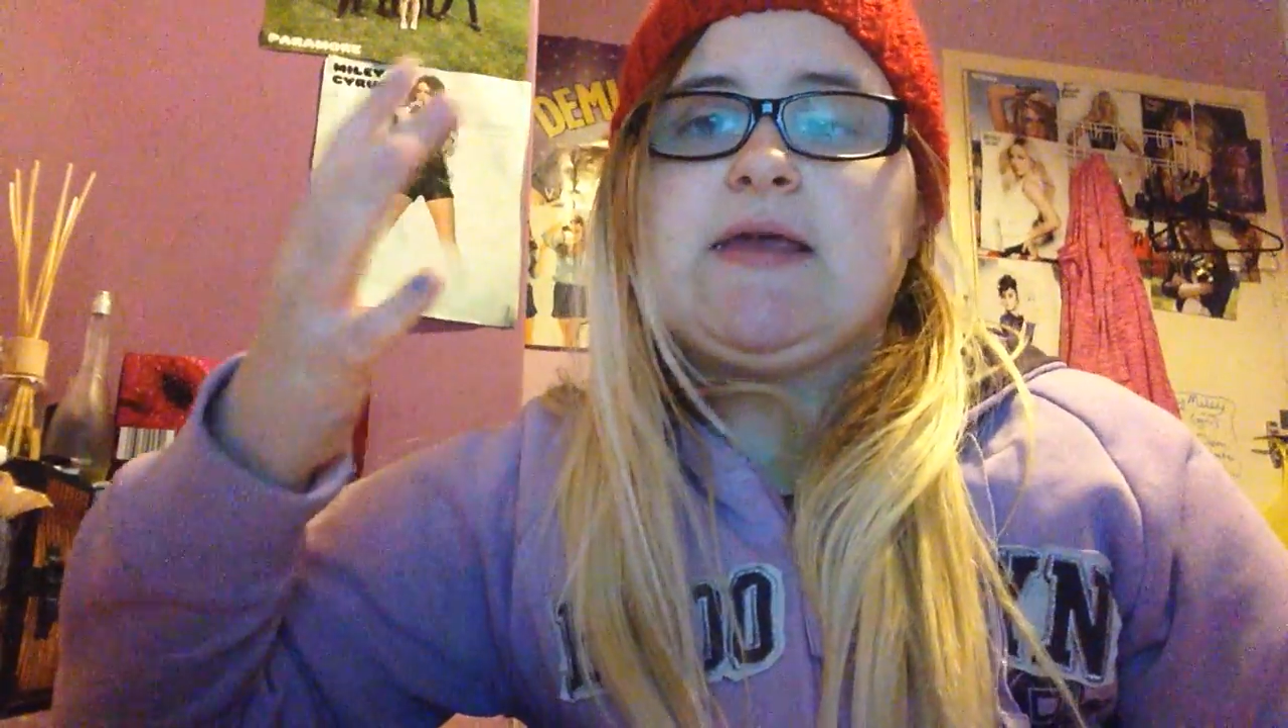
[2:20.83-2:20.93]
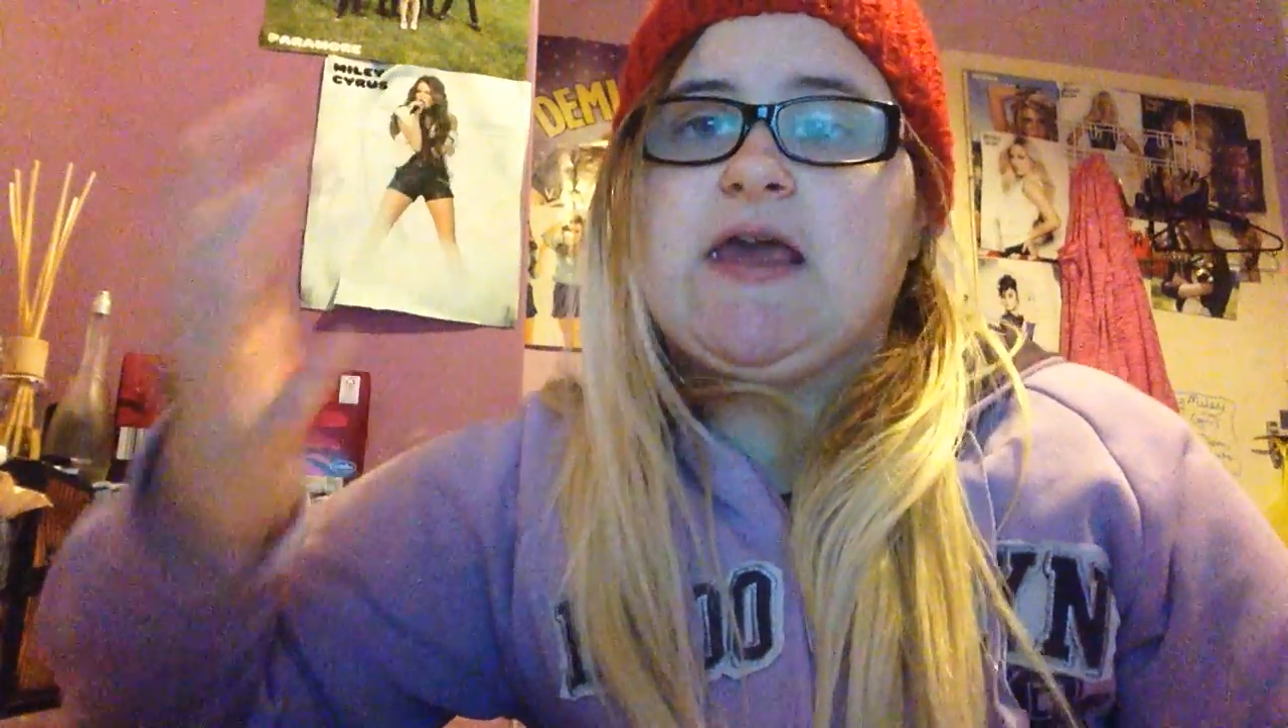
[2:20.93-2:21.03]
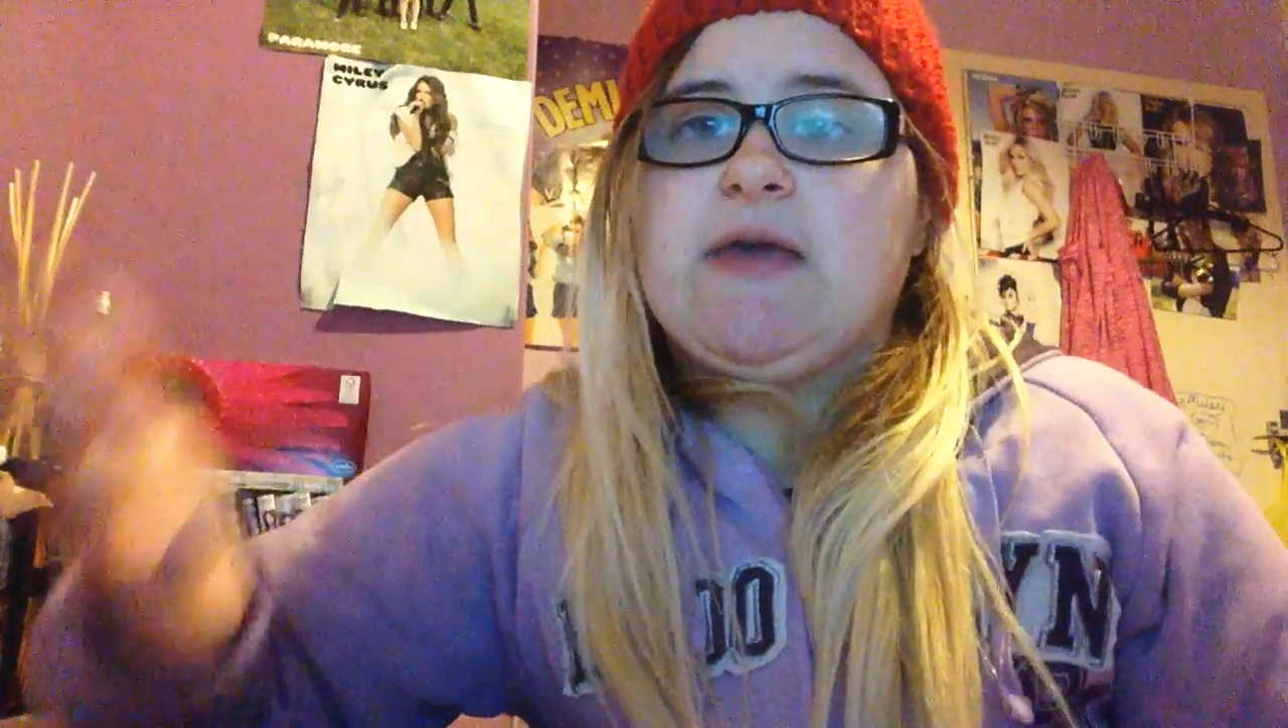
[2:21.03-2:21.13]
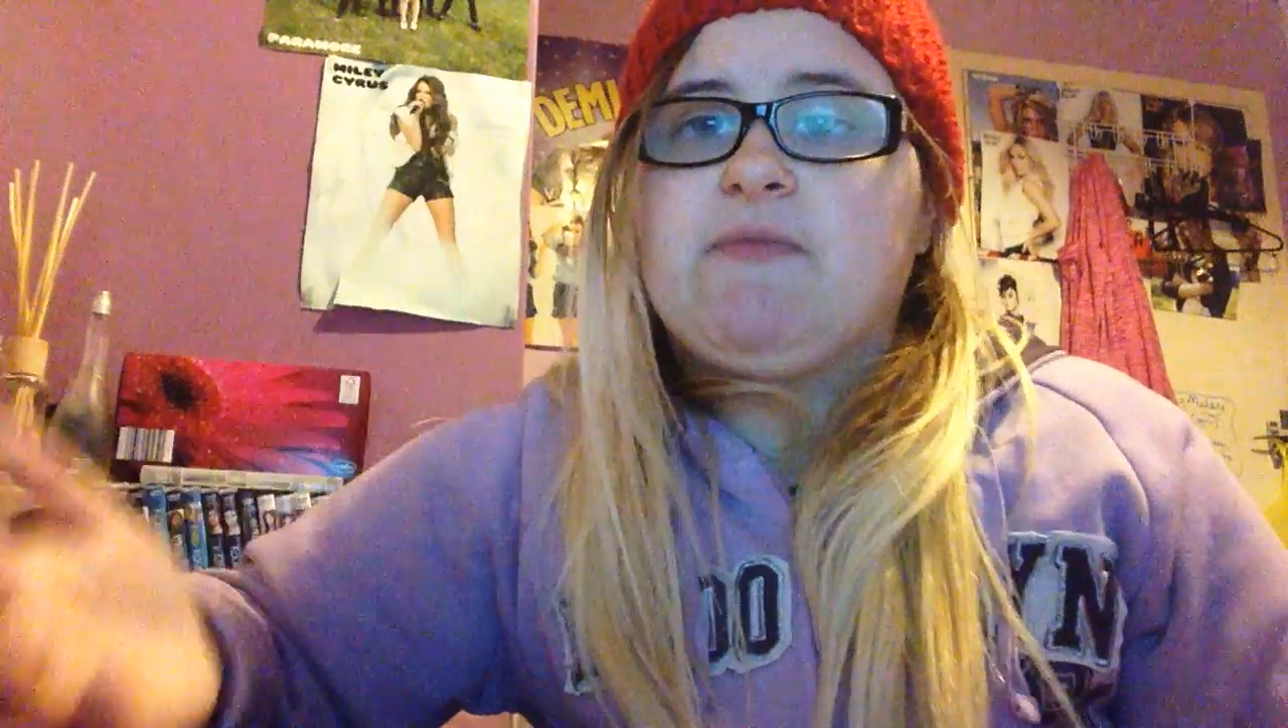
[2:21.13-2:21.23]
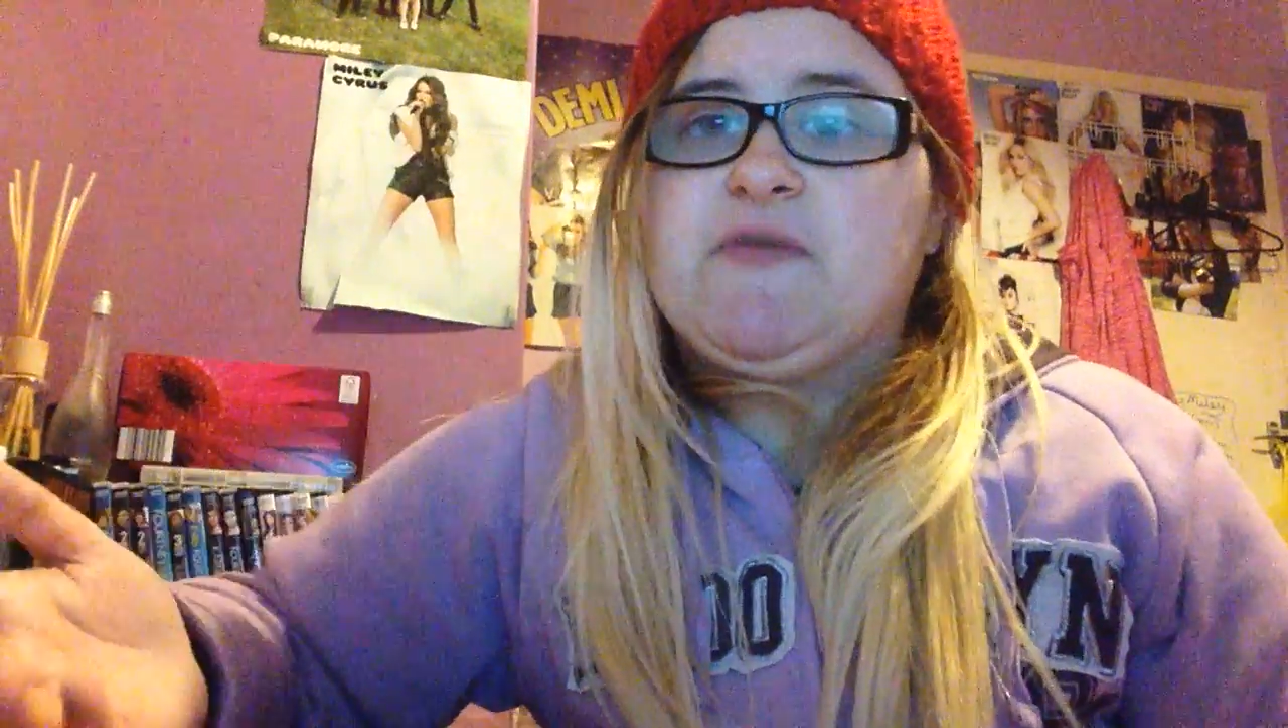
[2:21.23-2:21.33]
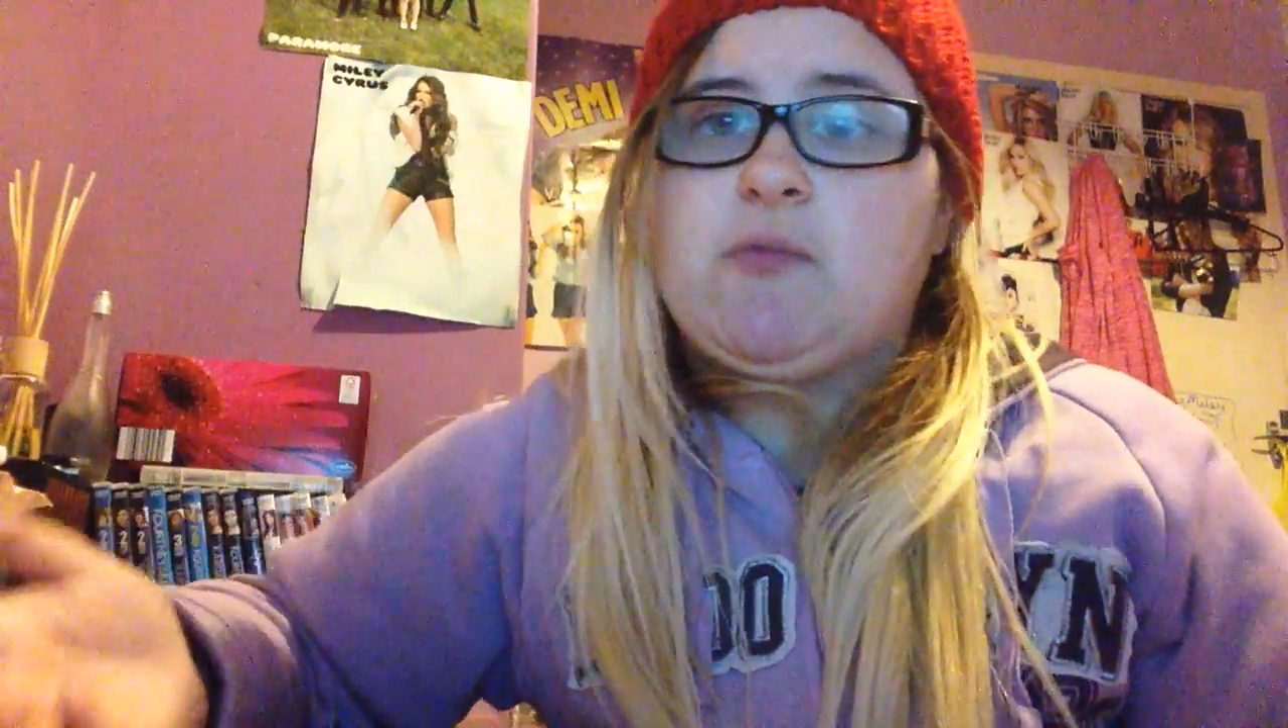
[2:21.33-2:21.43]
Kim's